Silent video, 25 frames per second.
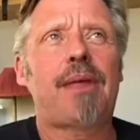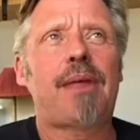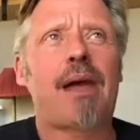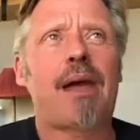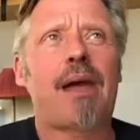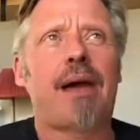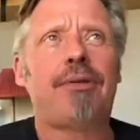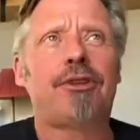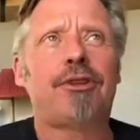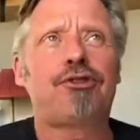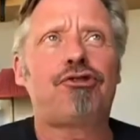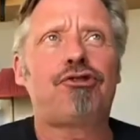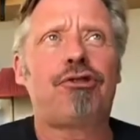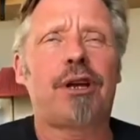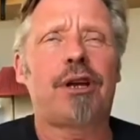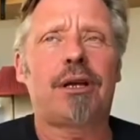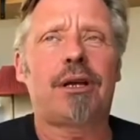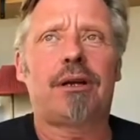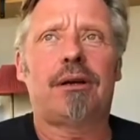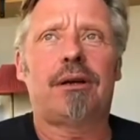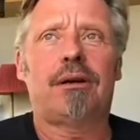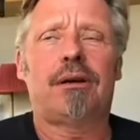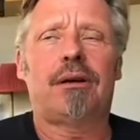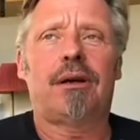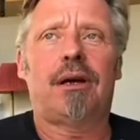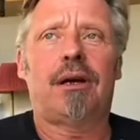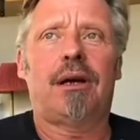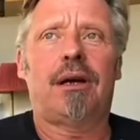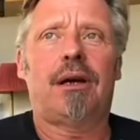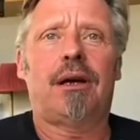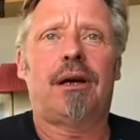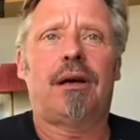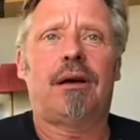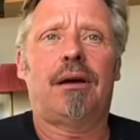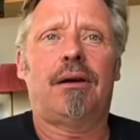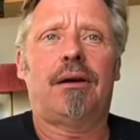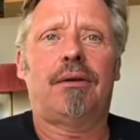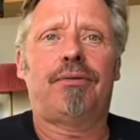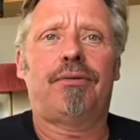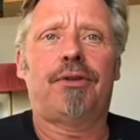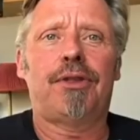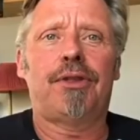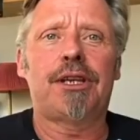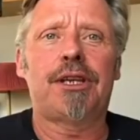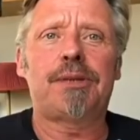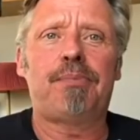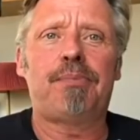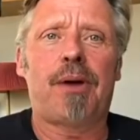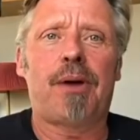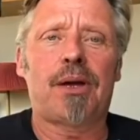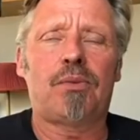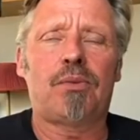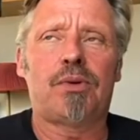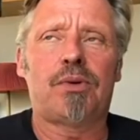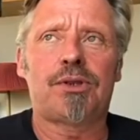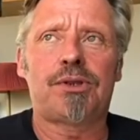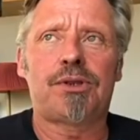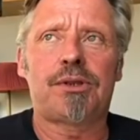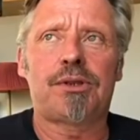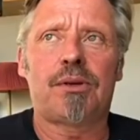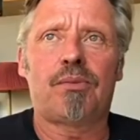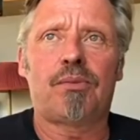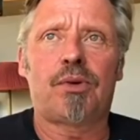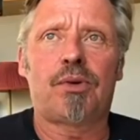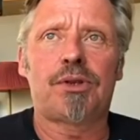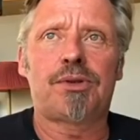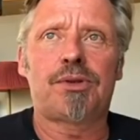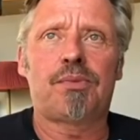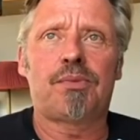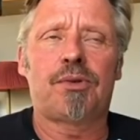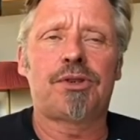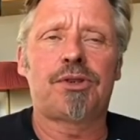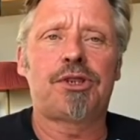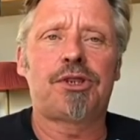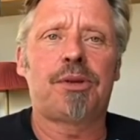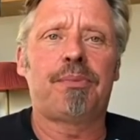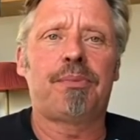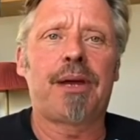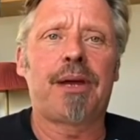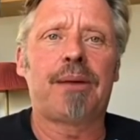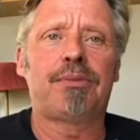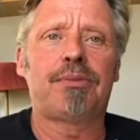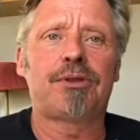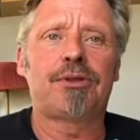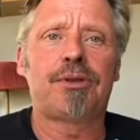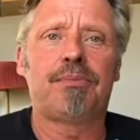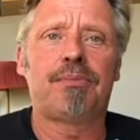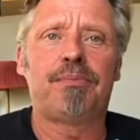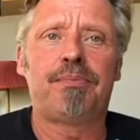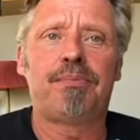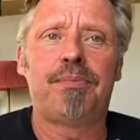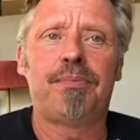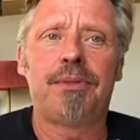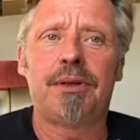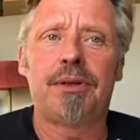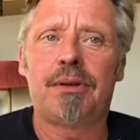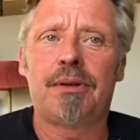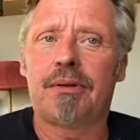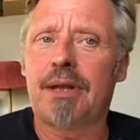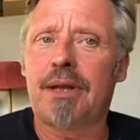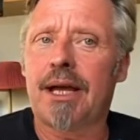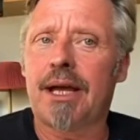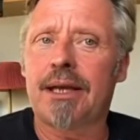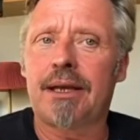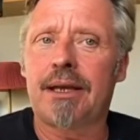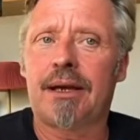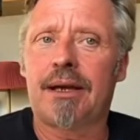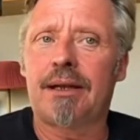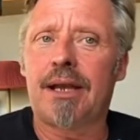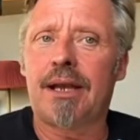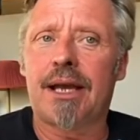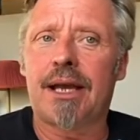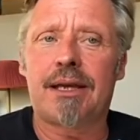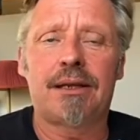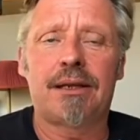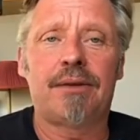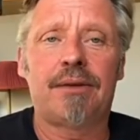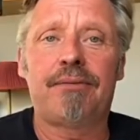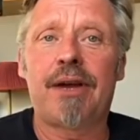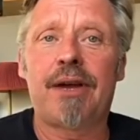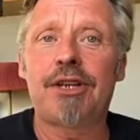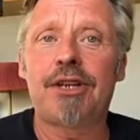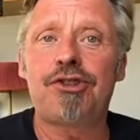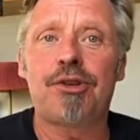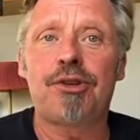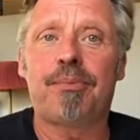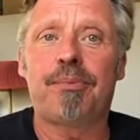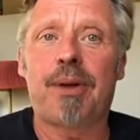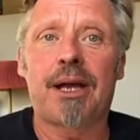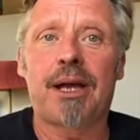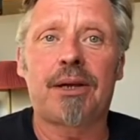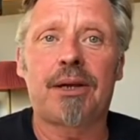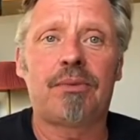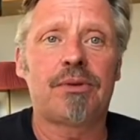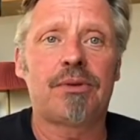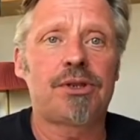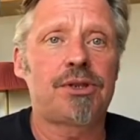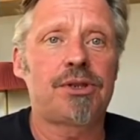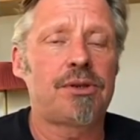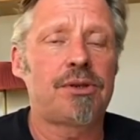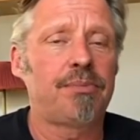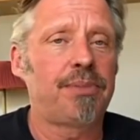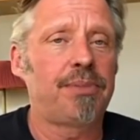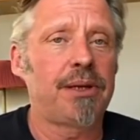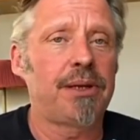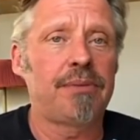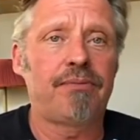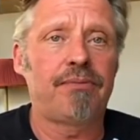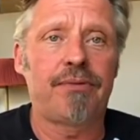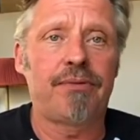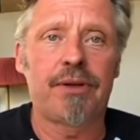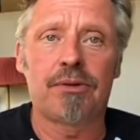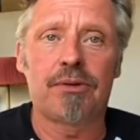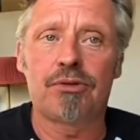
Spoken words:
the trick for this bike was to be able to, like an adventure bike, was to feel